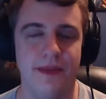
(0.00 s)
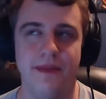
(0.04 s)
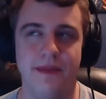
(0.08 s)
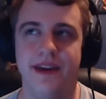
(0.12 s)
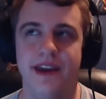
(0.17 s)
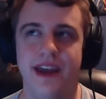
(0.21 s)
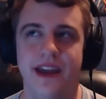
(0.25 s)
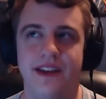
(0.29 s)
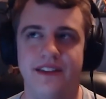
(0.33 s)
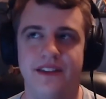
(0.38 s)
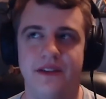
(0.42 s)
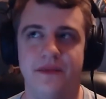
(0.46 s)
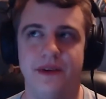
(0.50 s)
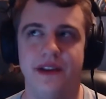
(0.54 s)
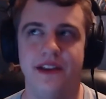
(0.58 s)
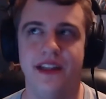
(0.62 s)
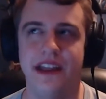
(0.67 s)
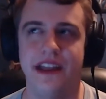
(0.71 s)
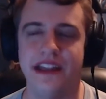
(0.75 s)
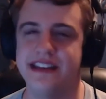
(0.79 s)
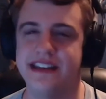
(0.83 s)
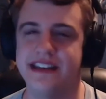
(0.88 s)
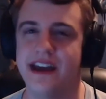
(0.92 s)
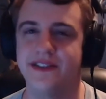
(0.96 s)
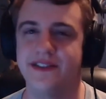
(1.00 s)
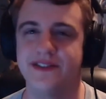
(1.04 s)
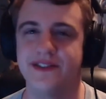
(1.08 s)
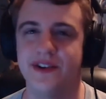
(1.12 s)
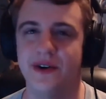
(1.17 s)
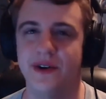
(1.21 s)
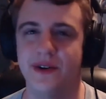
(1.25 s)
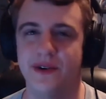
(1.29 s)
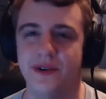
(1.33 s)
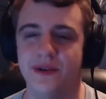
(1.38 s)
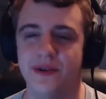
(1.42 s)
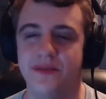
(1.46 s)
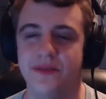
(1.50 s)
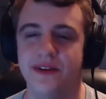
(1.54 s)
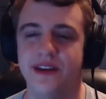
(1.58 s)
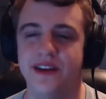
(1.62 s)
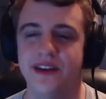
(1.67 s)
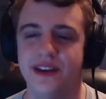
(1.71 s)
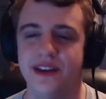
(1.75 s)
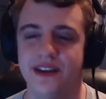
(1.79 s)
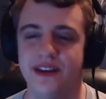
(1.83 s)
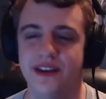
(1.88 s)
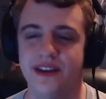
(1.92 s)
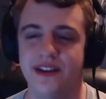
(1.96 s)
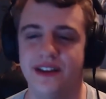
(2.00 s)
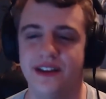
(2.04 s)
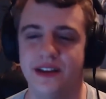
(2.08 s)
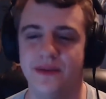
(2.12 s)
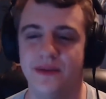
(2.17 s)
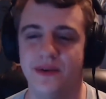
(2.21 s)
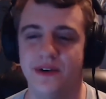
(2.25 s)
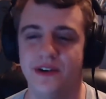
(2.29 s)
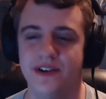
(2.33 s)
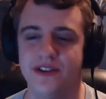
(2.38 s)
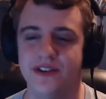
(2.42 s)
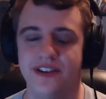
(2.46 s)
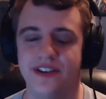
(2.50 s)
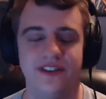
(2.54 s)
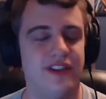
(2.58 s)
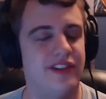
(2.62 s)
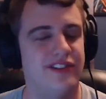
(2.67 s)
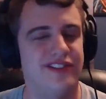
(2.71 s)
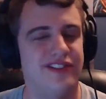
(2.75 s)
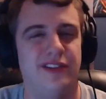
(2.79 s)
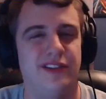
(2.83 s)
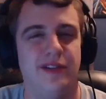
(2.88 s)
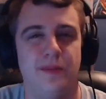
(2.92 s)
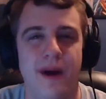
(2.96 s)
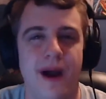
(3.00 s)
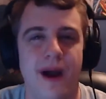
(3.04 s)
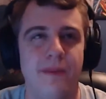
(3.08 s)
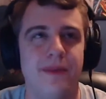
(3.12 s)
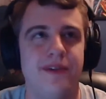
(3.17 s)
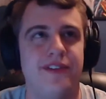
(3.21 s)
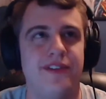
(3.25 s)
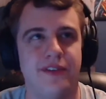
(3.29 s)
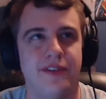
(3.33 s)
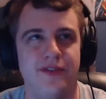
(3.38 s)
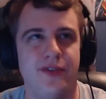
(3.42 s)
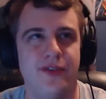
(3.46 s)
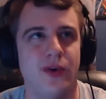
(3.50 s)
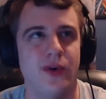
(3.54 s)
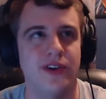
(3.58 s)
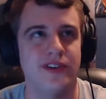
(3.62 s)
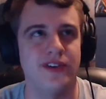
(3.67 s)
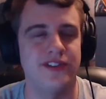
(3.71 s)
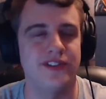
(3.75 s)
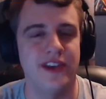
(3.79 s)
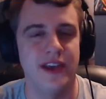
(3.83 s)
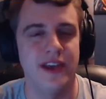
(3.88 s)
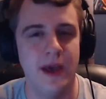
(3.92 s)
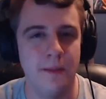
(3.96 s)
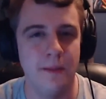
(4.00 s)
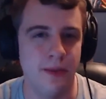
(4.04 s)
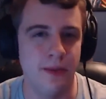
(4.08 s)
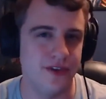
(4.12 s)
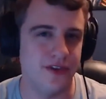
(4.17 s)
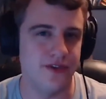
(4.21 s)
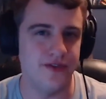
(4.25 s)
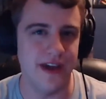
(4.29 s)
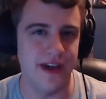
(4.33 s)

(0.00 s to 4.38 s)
Maybe against somebody like Deathstroke would be a little more the problem is the Force puts